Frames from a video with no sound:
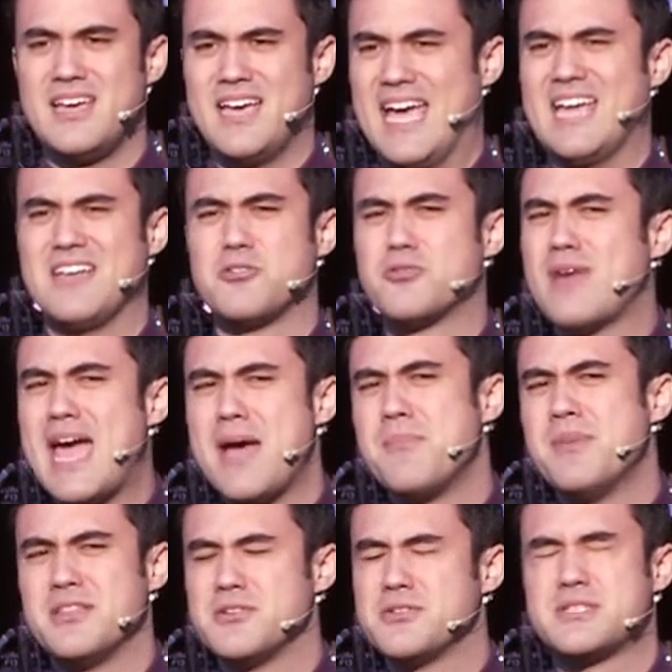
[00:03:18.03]
And
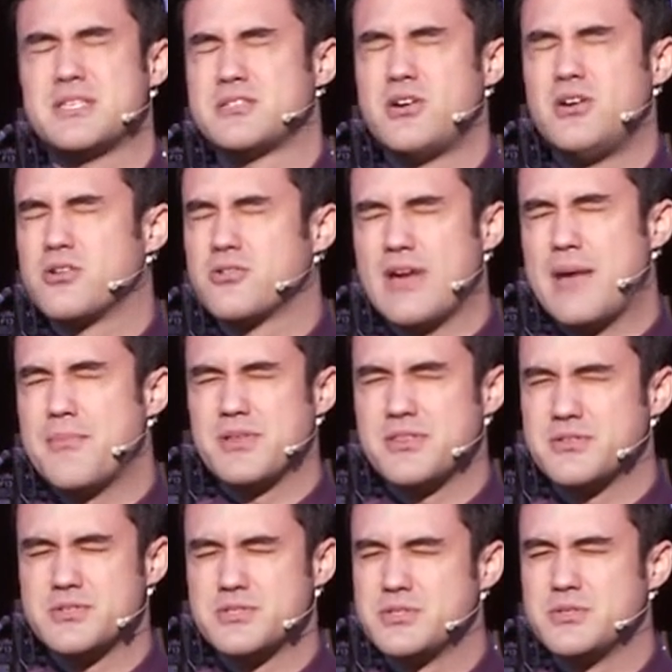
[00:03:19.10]
grandmothers, as all
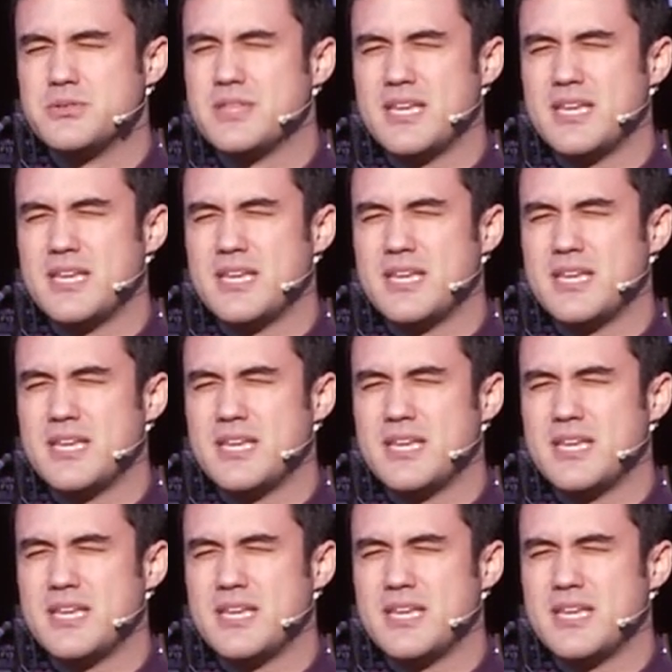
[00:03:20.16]
grandmothers do,